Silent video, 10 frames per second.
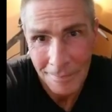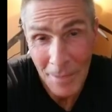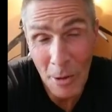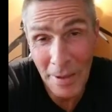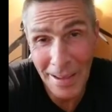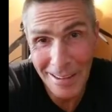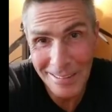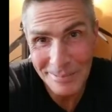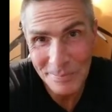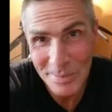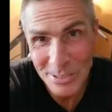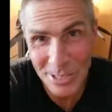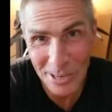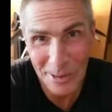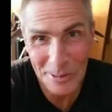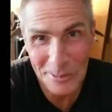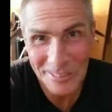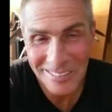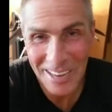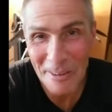Okay, so
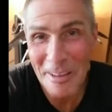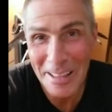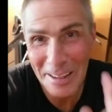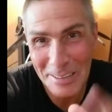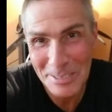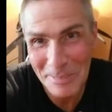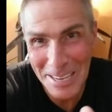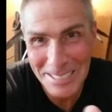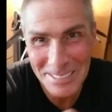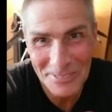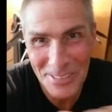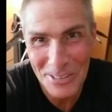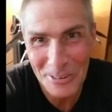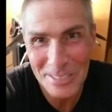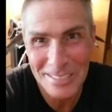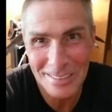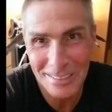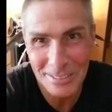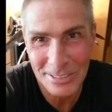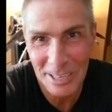I ran out of space. If you noticed the
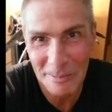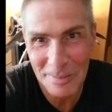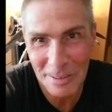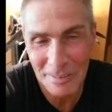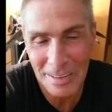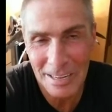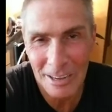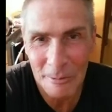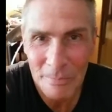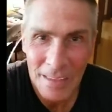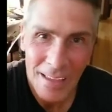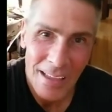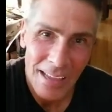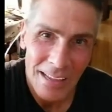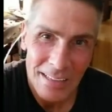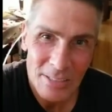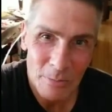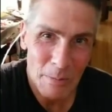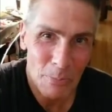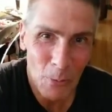little jump in the video, so
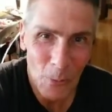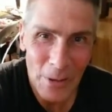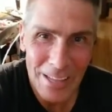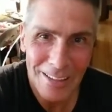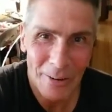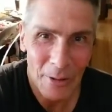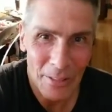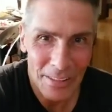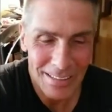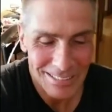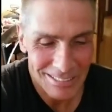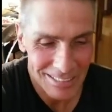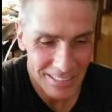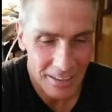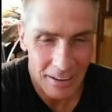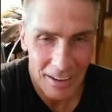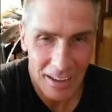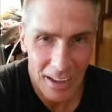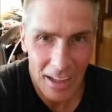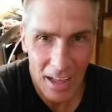my point in all this,
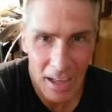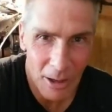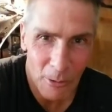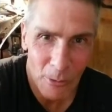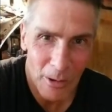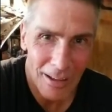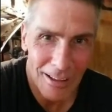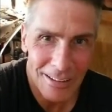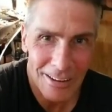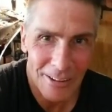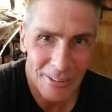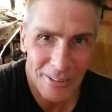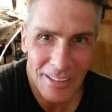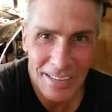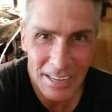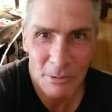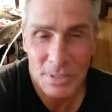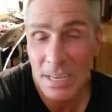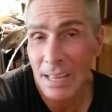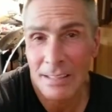how? You know, like I was
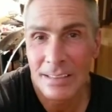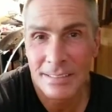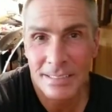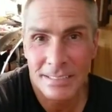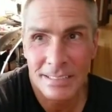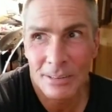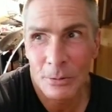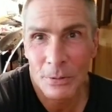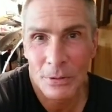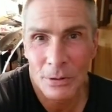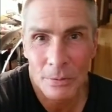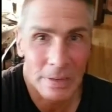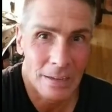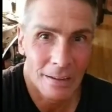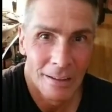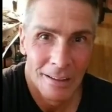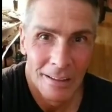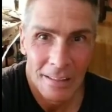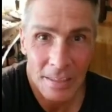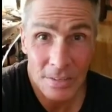saying, this isn't North Korea.
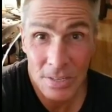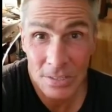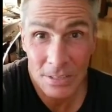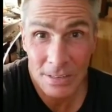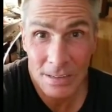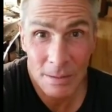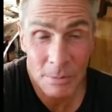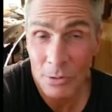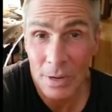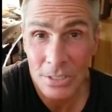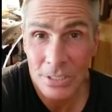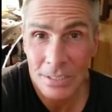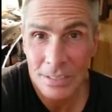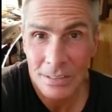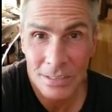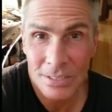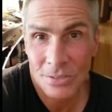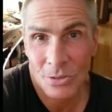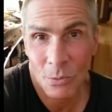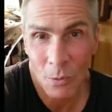This isn't immigration. This
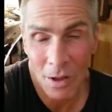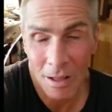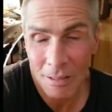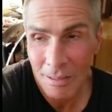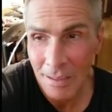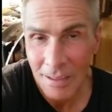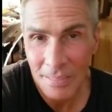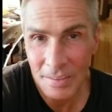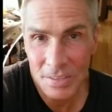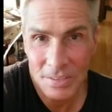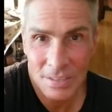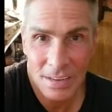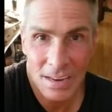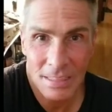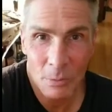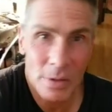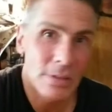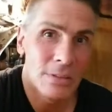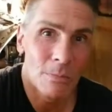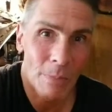isn't the wall. This isn't anything we
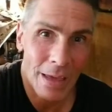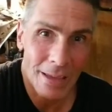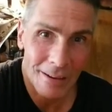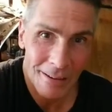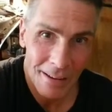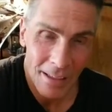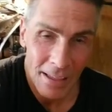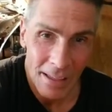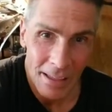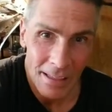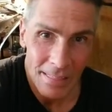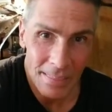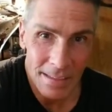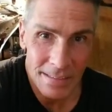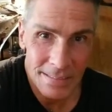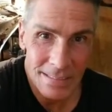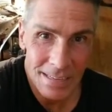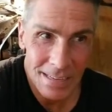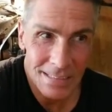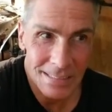could debate. This
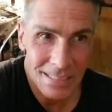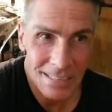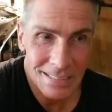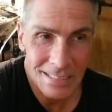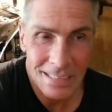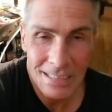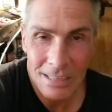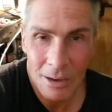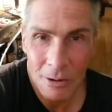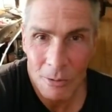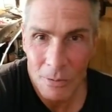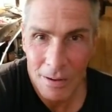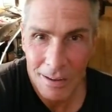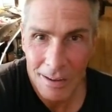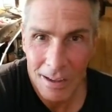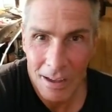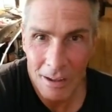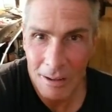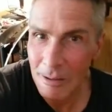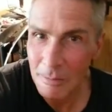is his ego.
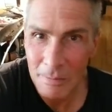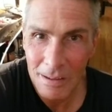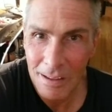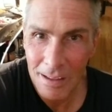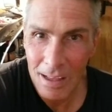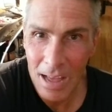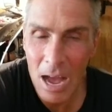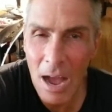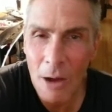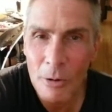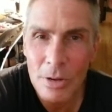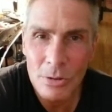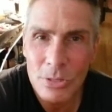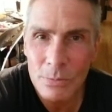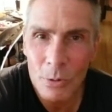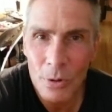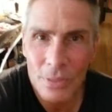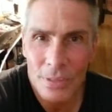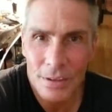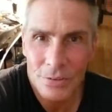Um, how, how can you
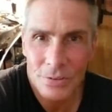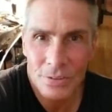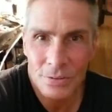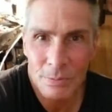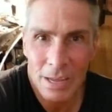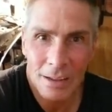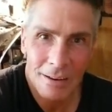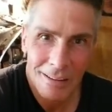support this, this man?